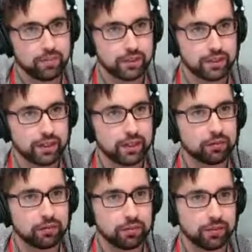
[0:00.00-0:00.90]

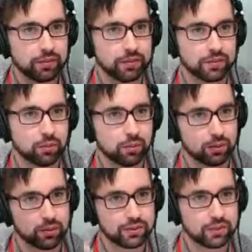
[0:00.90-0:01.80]
getting from the physical
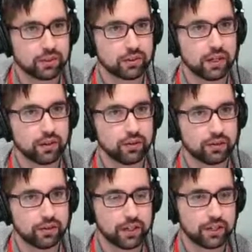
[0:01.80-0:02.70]
world to the
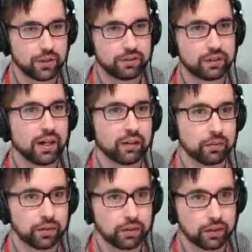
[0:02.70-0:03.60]
cloud and achieving a
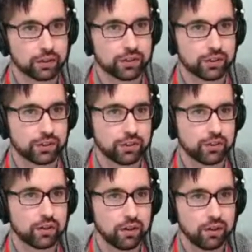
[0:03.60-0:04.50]
hybrid
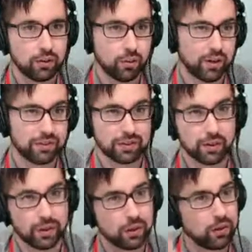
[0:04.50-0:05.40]
architecture, or even
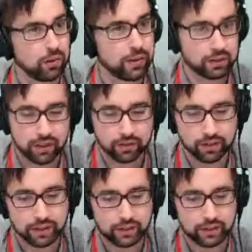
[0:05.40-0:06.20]
going all the way to cloud, right?